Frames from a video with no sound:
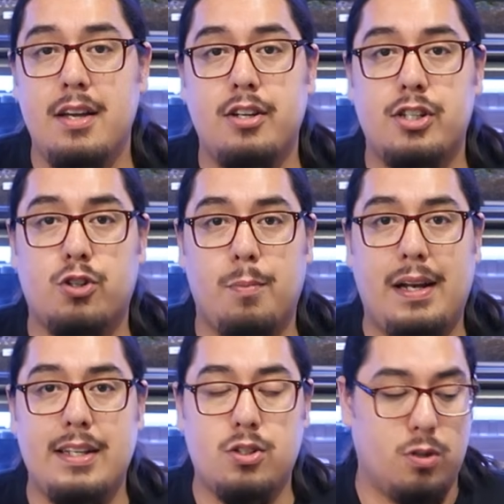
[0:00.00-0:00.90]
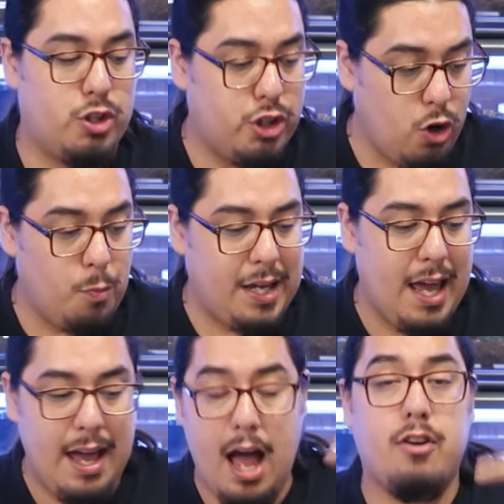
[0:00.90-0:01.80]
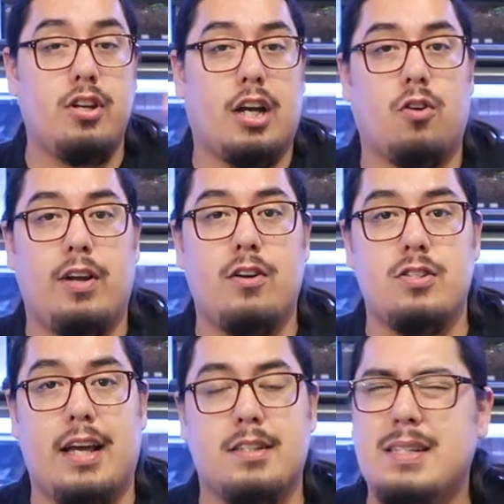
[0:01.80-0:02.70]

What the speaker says: You can join my Discord and show me how you decorate your tanks,